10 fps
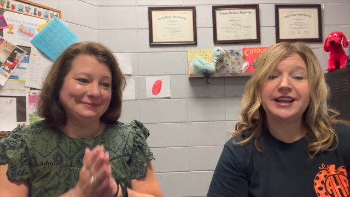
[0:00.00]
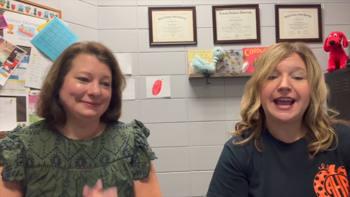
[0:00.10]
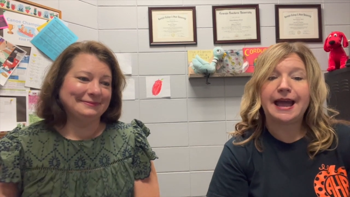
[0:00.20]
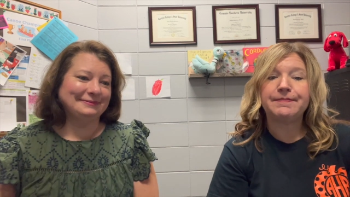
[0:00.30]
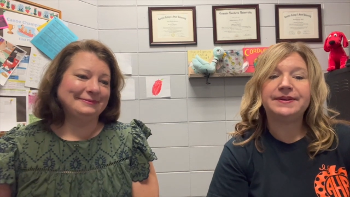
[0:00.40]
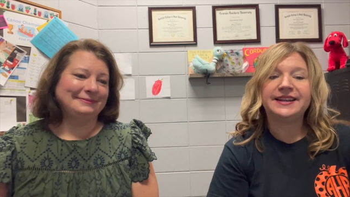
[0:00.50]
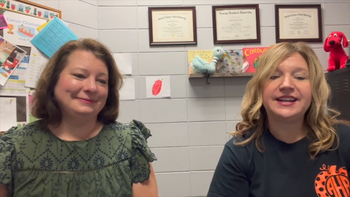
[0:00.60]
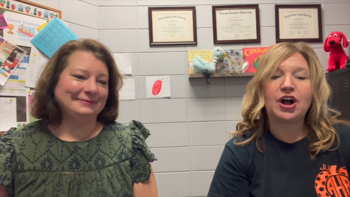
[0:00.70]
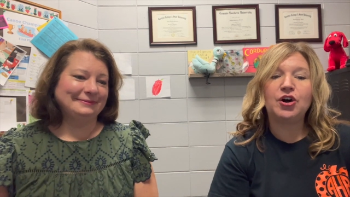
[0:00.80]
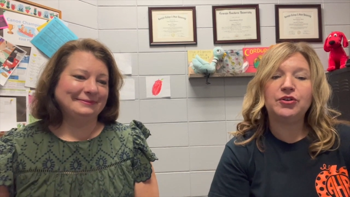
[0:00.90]

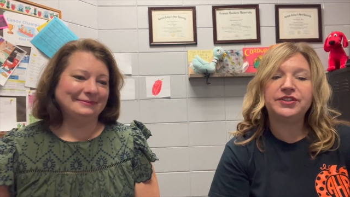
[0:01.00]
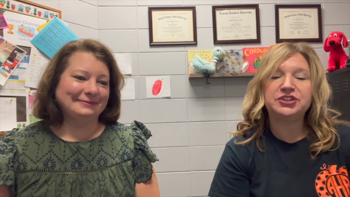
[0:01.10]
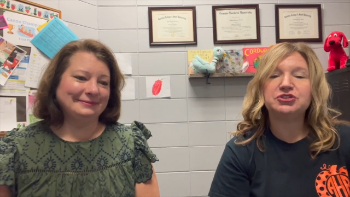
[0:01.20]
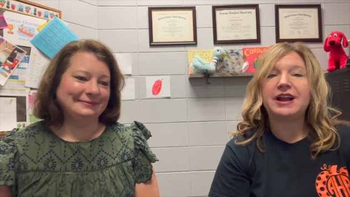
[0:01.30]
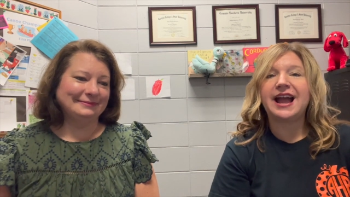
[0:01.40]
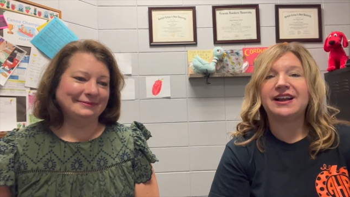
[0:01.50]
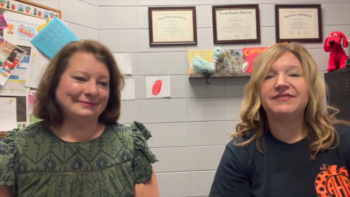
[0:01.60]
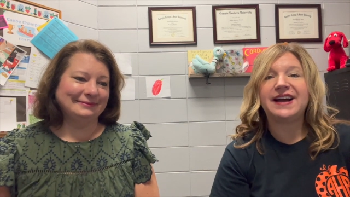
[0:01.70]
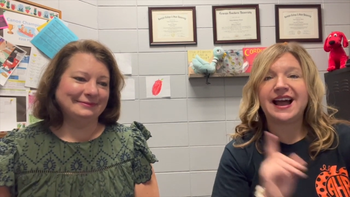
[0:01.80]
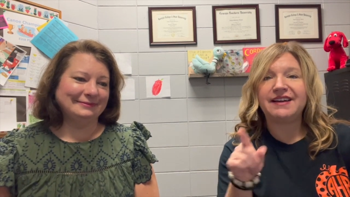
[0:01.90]
Speaker 1: happening on the track.
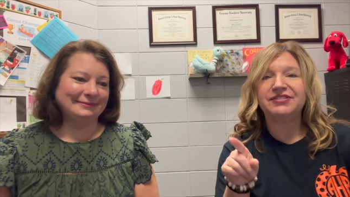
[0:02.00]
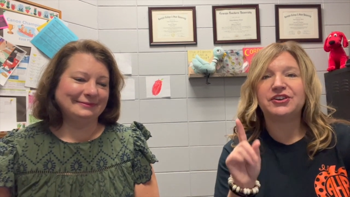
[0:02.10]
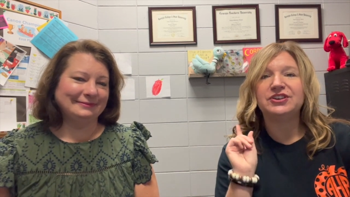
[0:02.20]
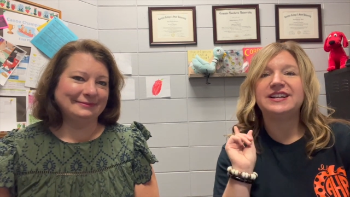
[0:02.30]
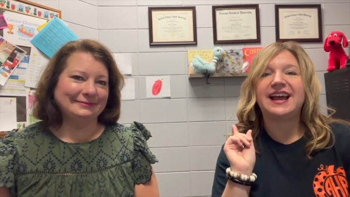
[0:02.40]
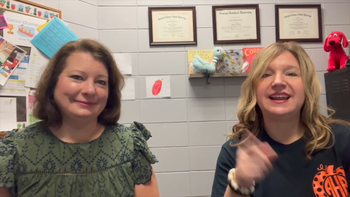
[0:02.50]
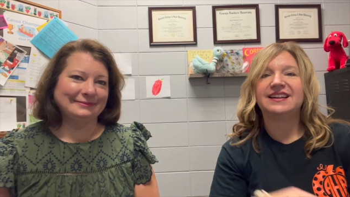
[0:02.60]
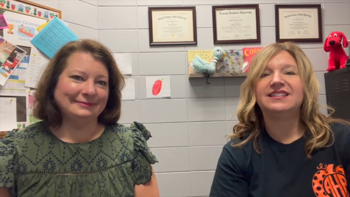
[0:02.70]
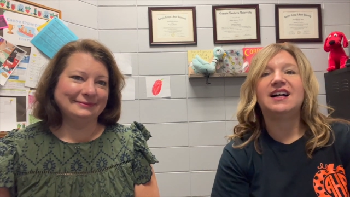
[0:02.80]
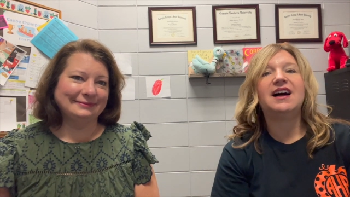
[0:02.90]
5.30 to 8
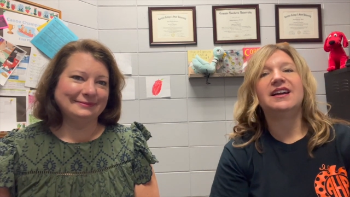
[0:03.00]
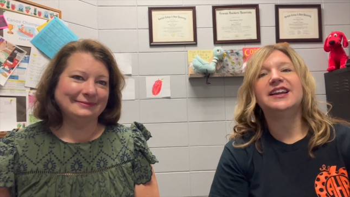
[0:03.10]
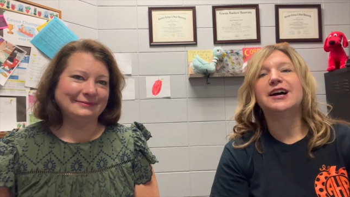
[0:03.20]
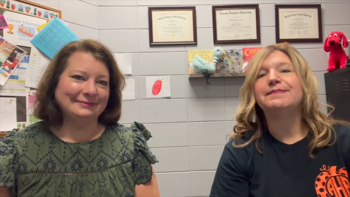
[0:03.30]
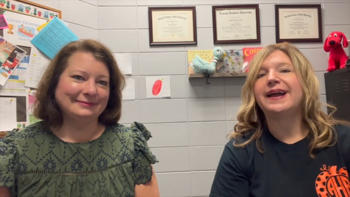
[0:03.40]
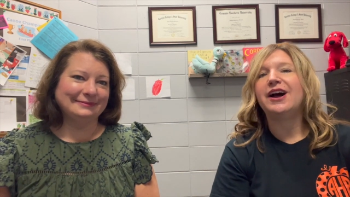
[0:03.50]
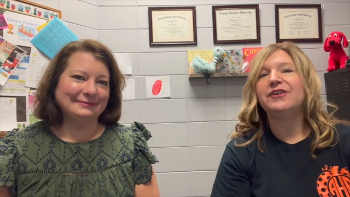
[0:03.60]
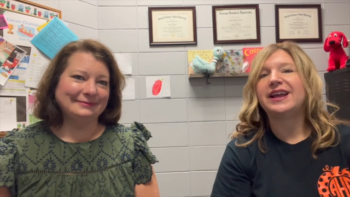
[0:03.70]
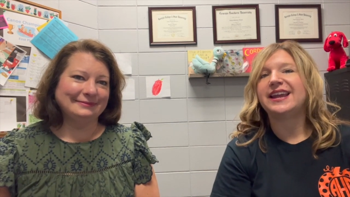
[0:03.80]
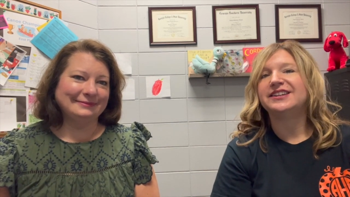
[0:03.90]
o'clock, come
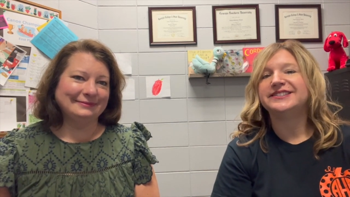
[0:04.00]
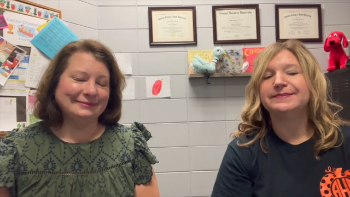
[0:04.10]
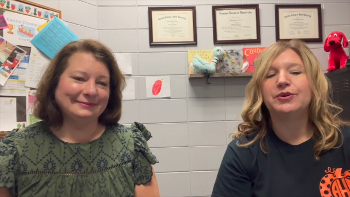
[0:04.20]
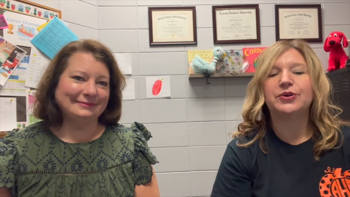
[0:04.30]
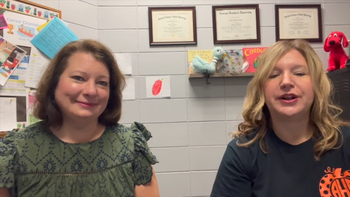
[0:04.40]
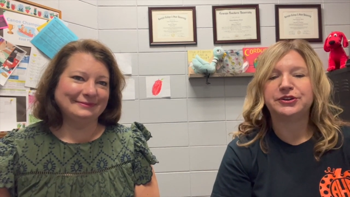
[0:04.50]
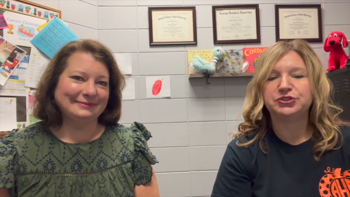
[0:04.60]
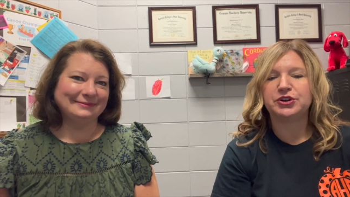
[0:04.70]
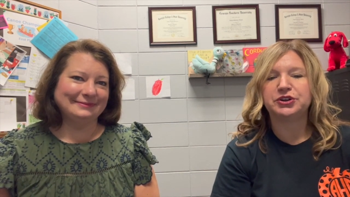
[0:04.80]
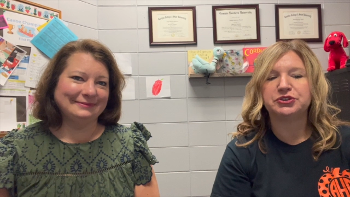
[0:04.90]
out and support our
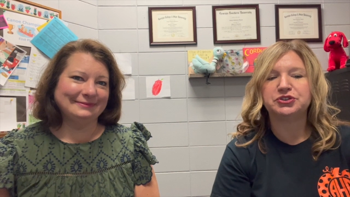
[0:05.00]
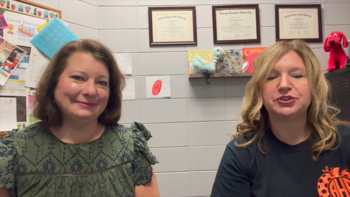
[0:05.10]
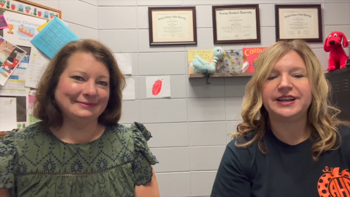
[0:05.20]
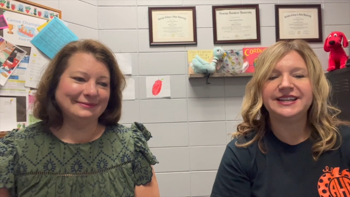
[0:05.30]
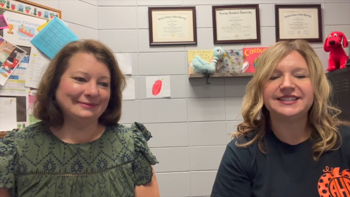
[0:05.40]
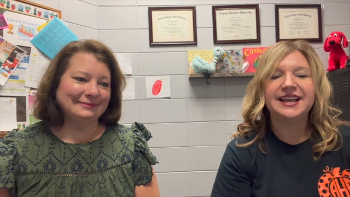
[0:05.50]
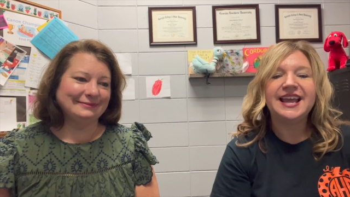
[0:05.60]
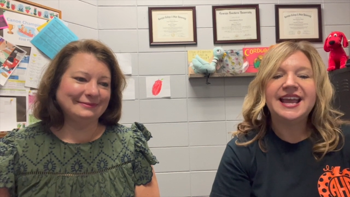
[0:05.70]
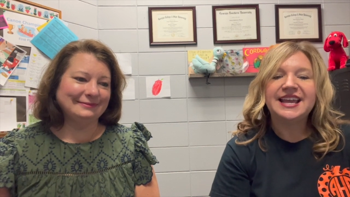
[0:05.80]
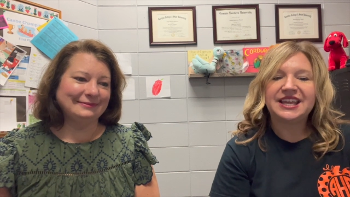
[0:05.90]
trunk or treat.
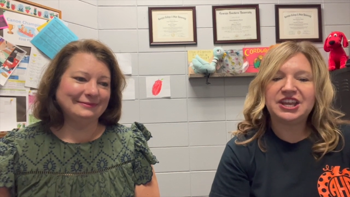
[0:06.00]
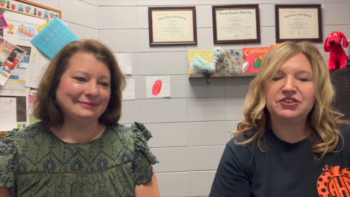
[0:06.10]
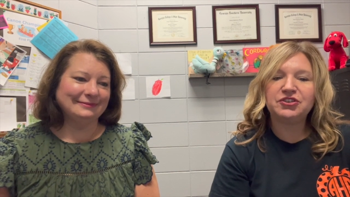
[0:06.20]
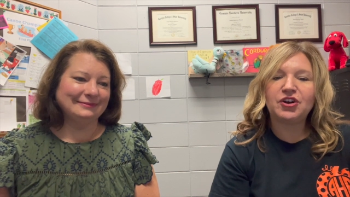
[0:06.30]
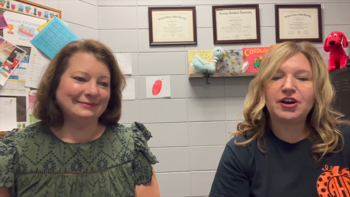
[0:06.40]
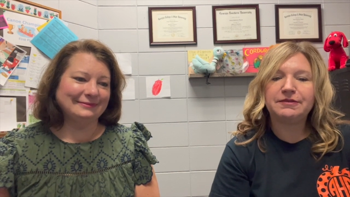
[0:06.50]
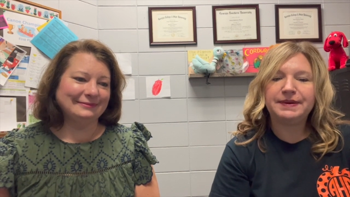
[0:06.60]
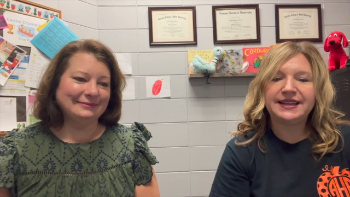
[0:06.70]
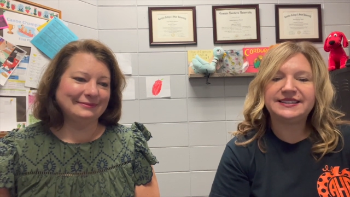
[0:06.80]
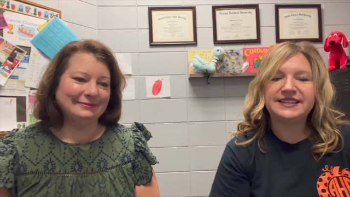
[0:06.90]
Kindergarten
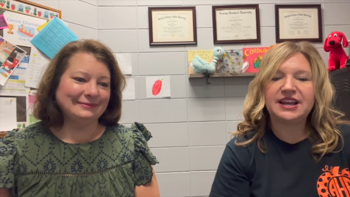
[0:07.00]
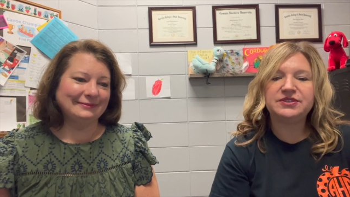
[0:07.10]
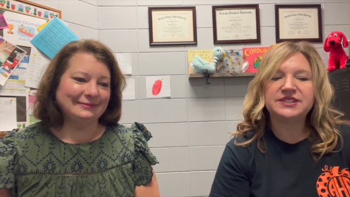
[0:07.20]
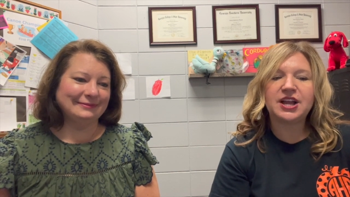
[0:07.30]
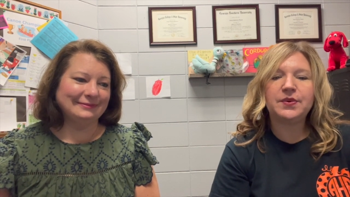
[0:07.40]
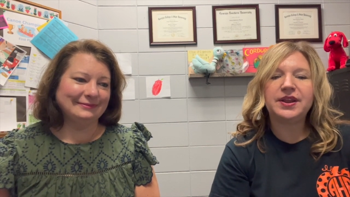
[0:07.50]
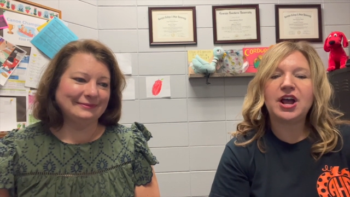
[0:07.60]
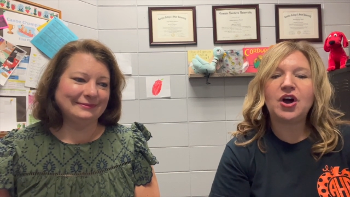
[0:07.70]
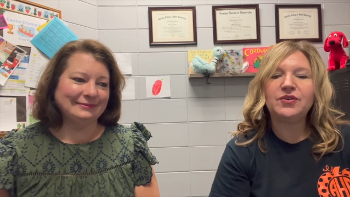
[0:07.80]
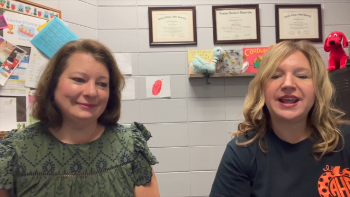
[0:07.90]
PTOs going
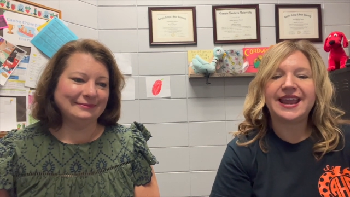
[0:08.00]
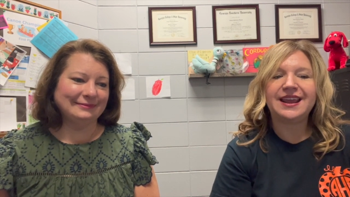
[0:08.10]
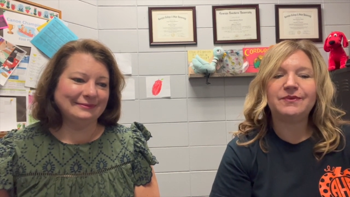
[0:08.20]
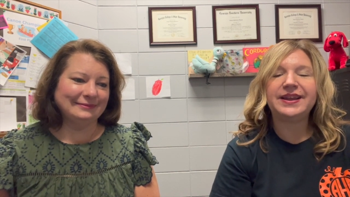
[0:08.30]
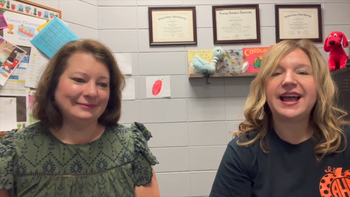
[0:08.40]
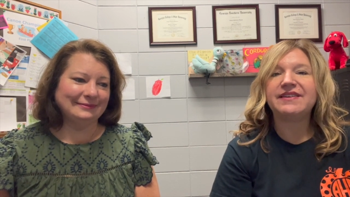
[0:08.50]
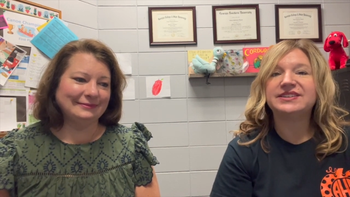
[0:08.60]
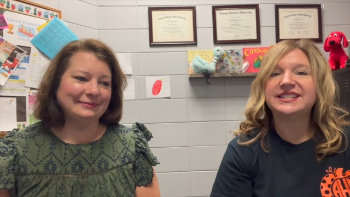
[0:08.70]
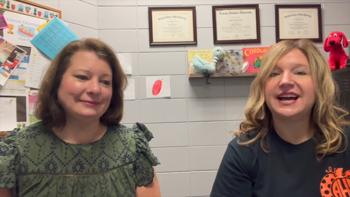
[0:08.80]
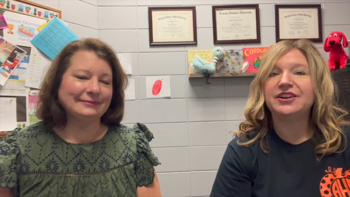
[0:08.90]
on, and we have
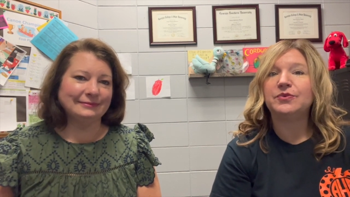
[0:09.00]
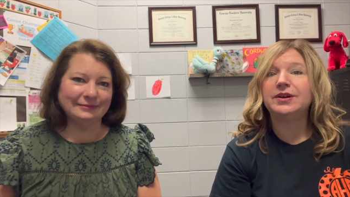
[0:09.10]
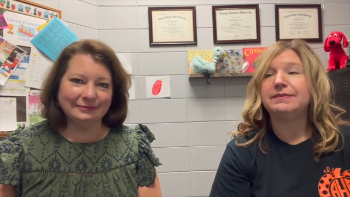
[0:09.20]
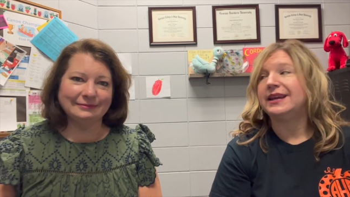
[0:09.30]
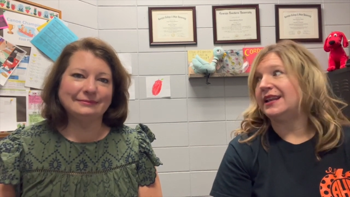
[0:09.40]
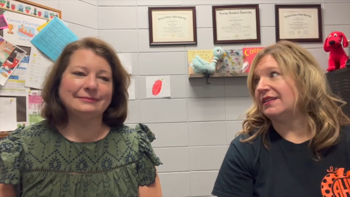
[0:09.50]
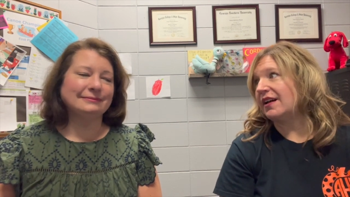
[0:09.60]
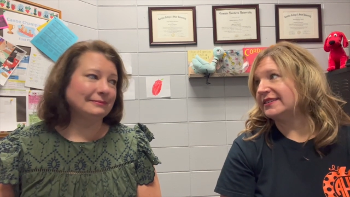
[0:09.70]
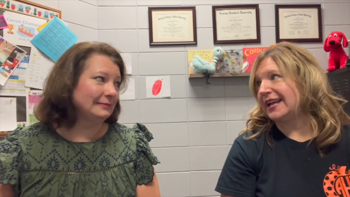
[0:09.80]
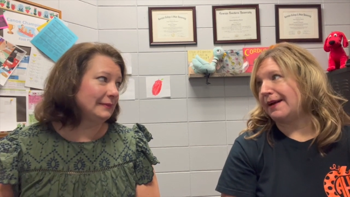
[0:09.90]
a Title One meeting.
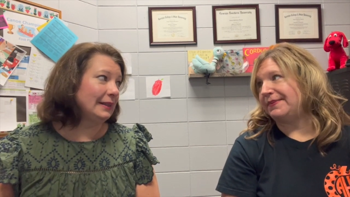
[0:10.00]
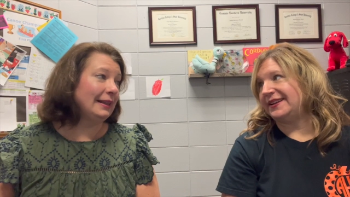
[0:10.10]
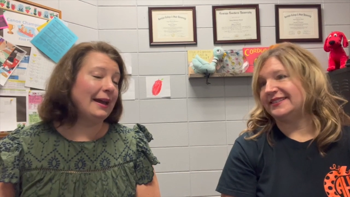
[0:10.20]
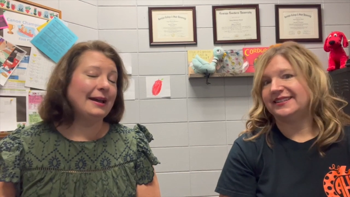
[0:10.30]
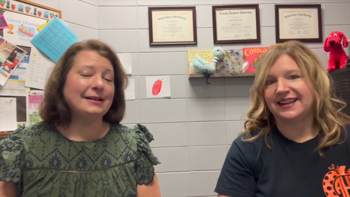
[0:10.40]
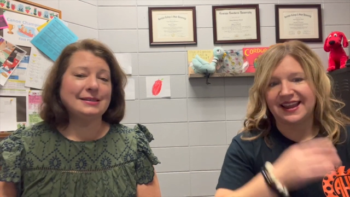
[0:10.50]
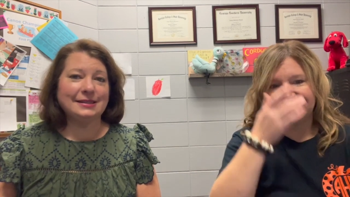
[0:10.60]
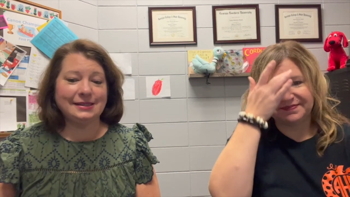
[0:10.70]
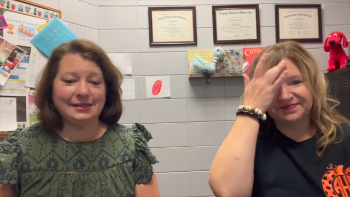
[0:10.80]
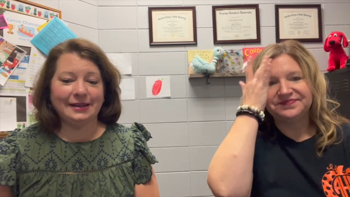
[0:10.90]
Lots happening lots today.
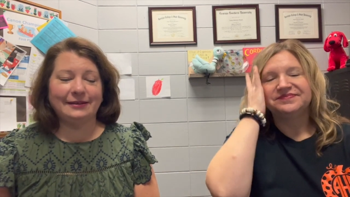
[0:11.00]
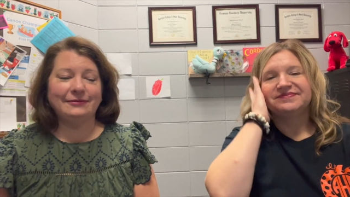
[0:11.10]
Lots of stuff.